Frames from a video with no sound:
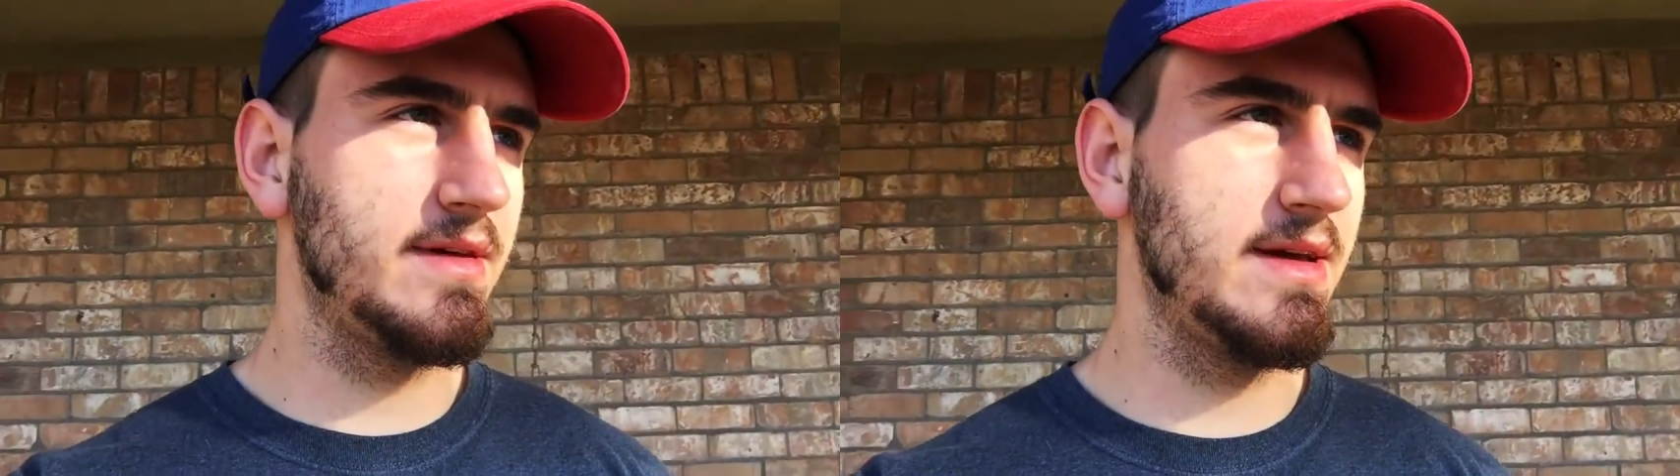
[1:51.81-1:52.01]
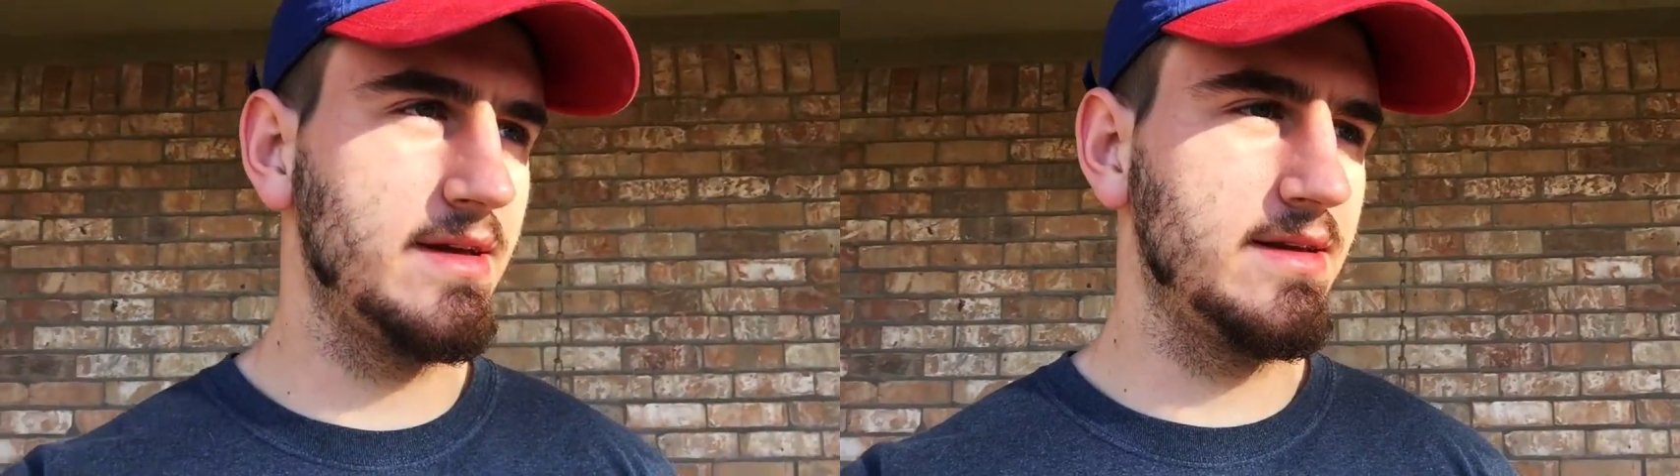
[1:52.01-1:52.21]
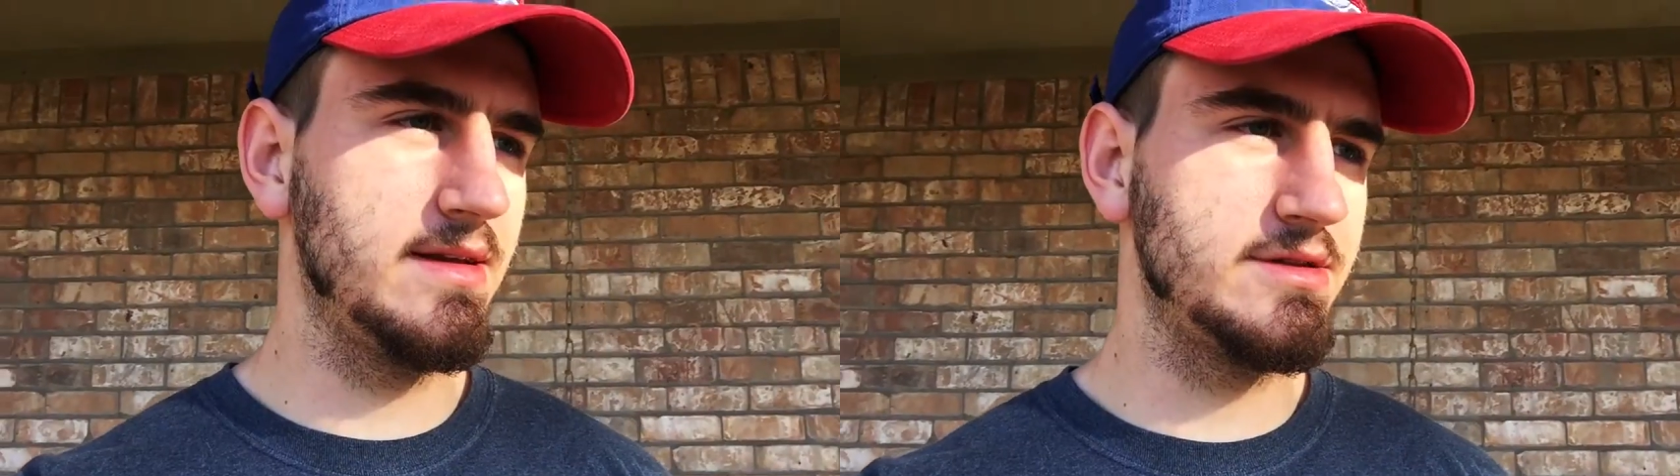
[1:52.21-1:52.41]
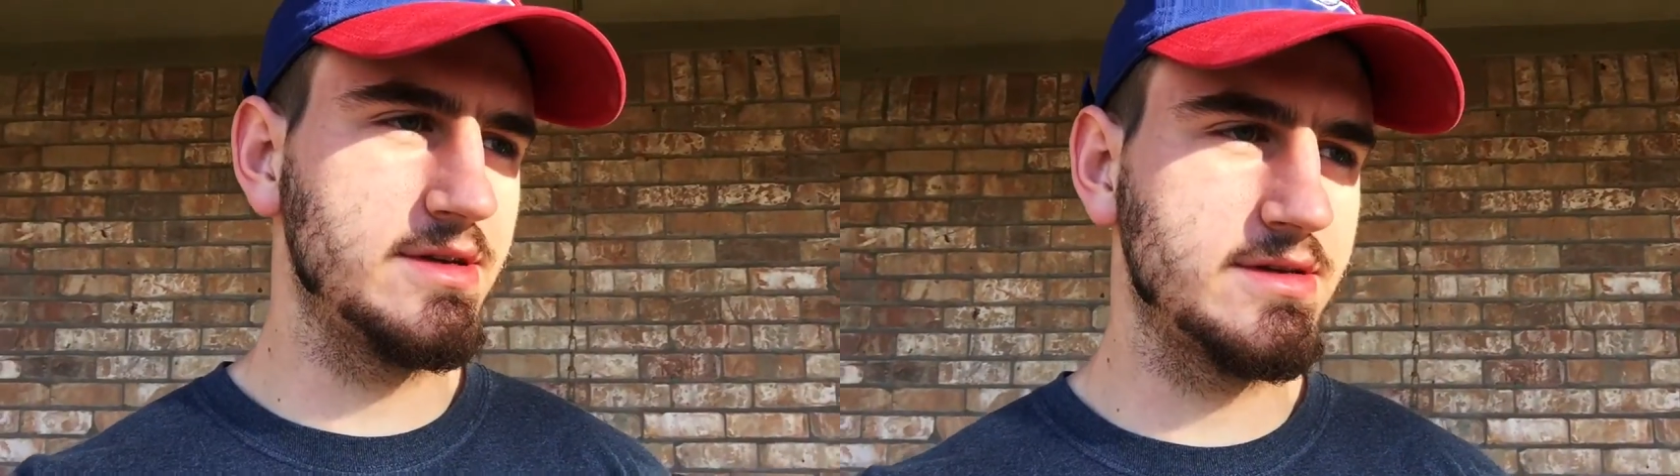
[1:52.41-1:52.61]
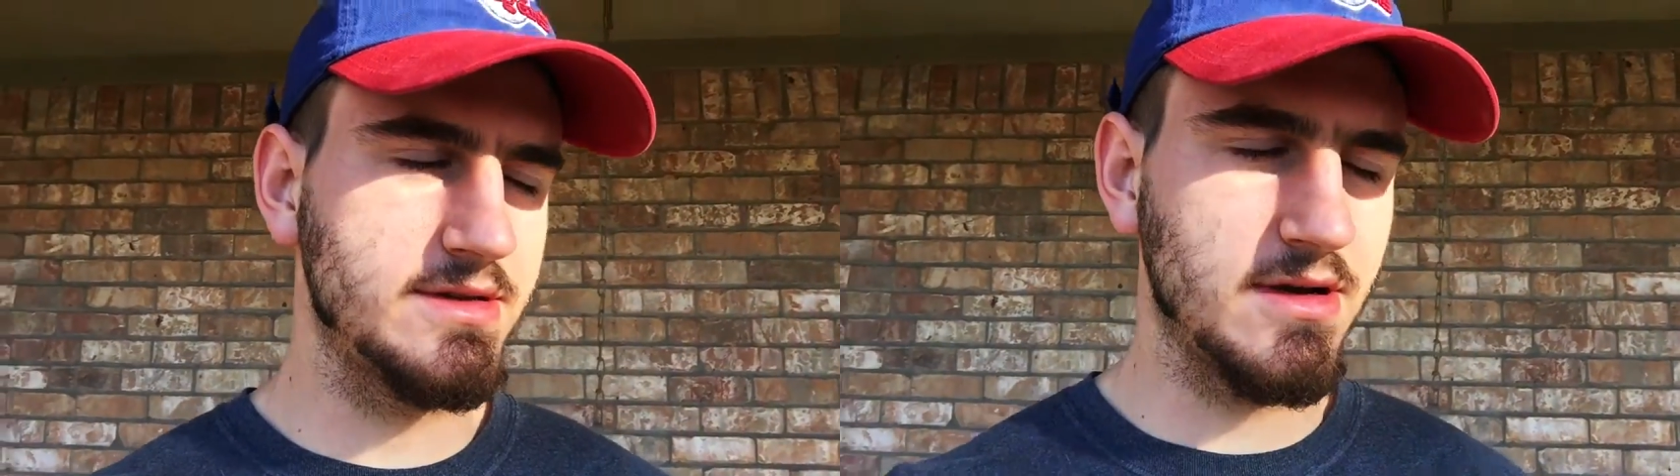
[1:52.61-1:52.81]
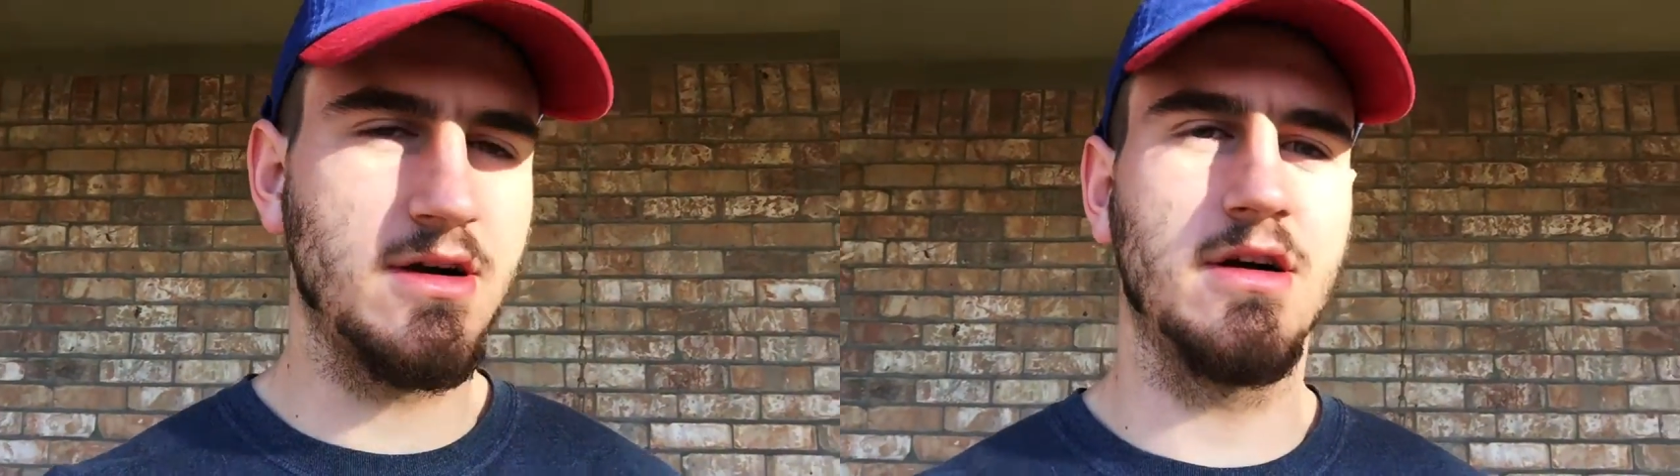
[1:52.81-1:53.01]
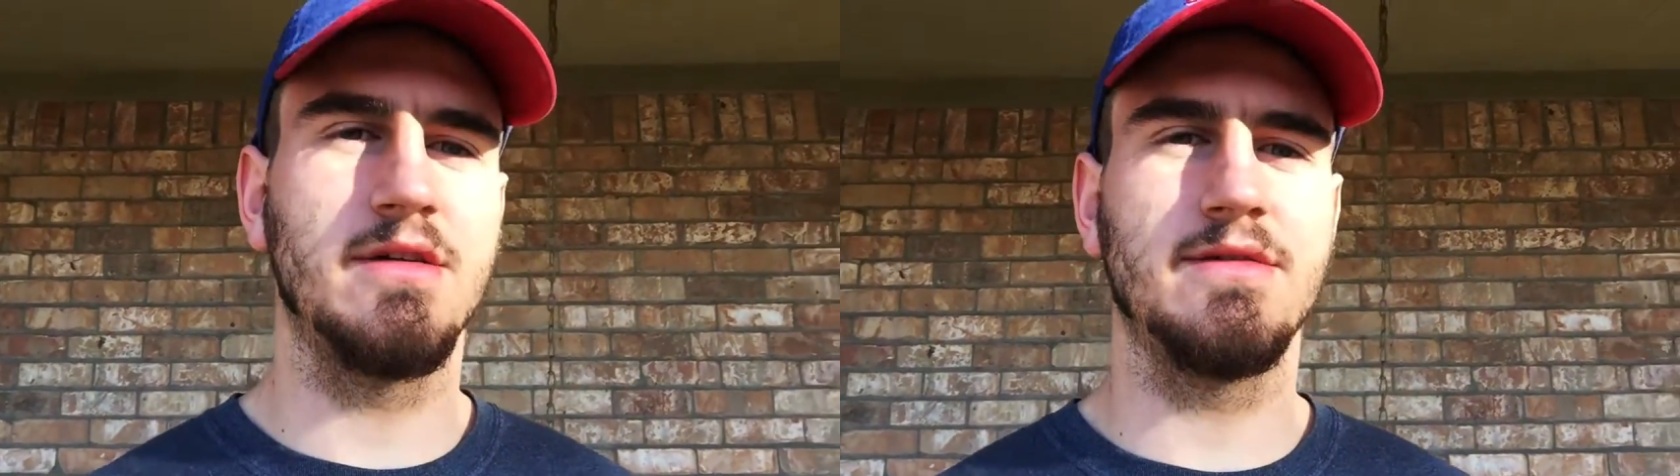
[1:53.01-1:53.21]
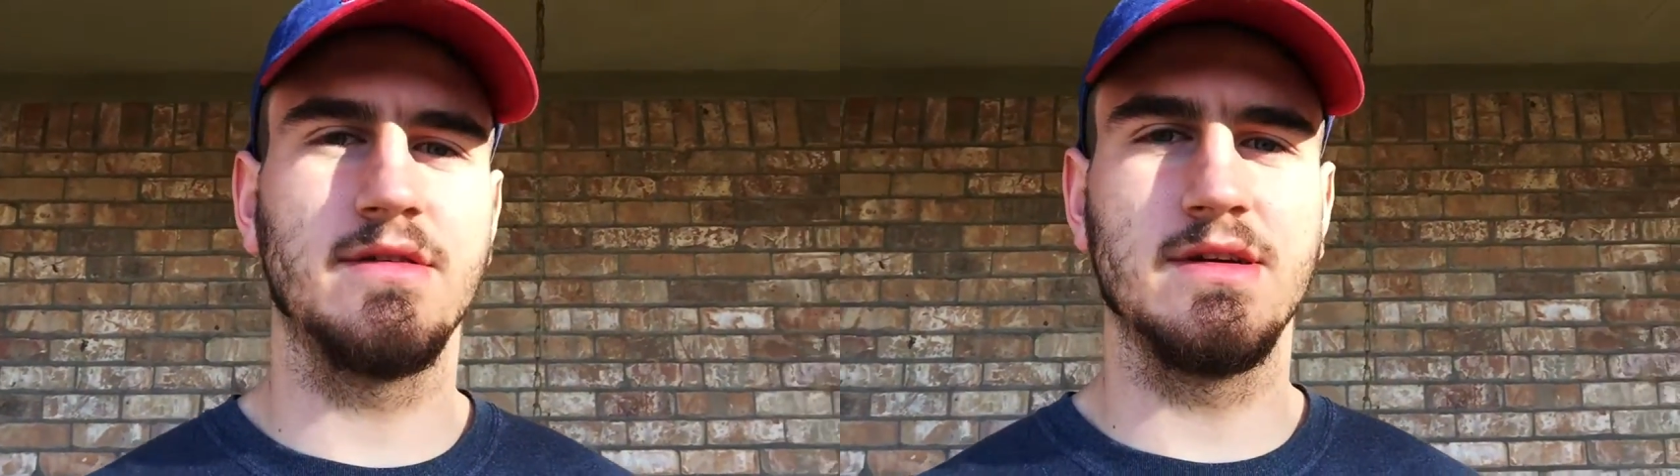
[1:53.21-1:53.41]
and it's just
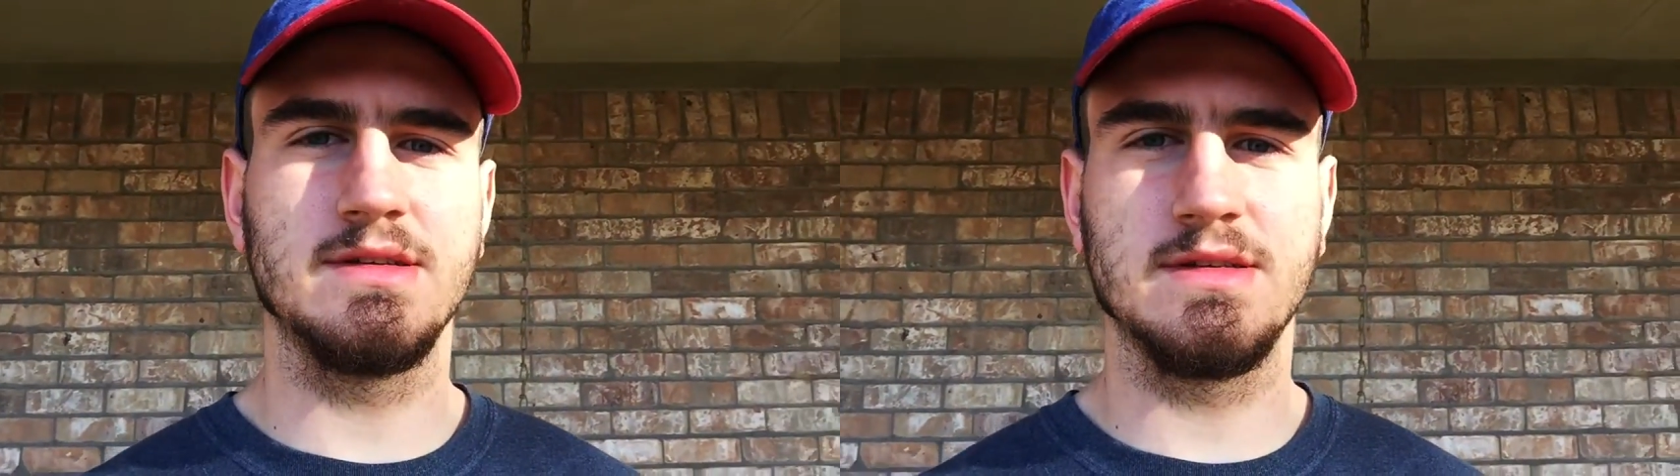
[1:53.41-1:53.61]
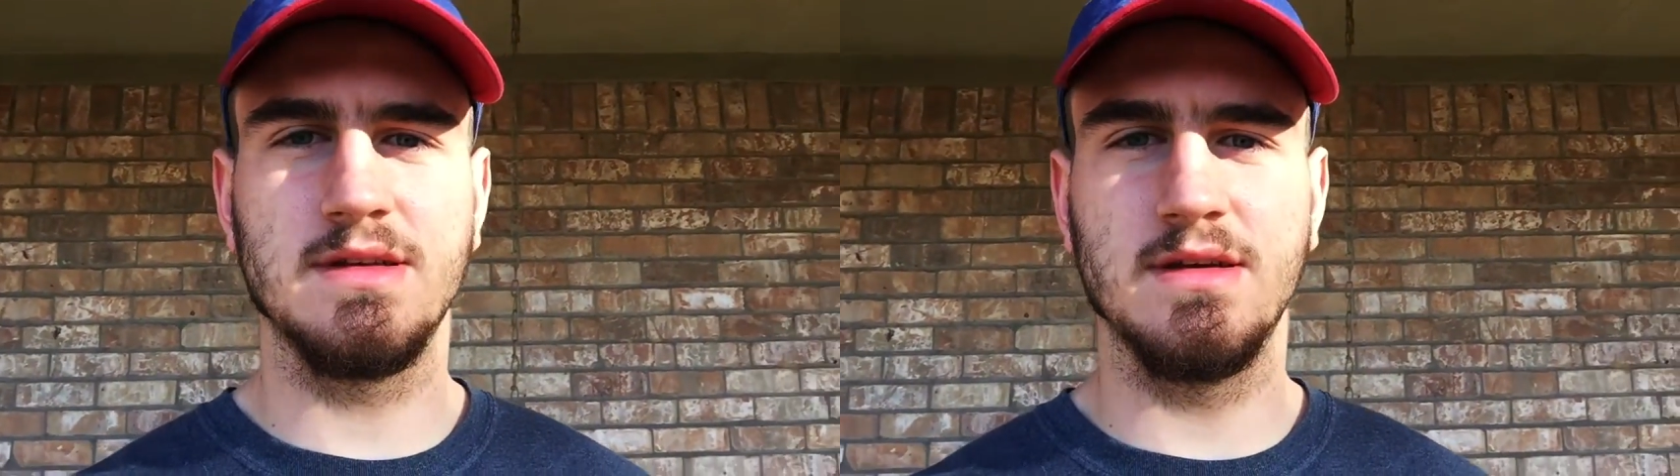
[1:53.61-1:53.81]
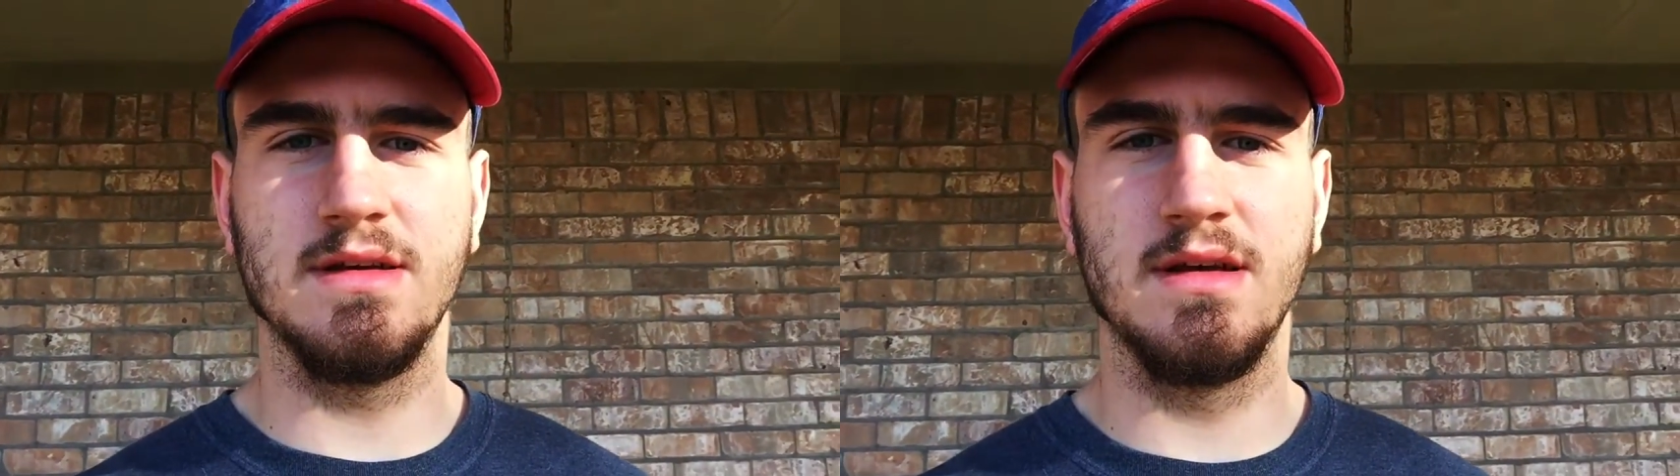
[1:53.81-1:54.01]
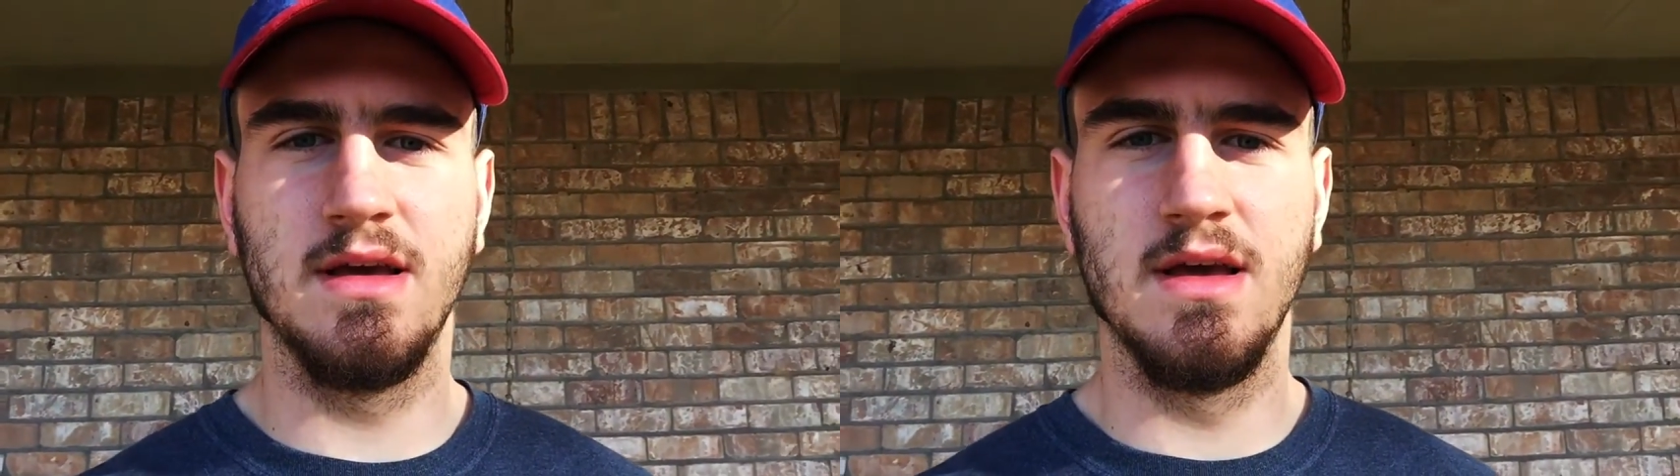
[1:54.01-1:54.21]
hard for us to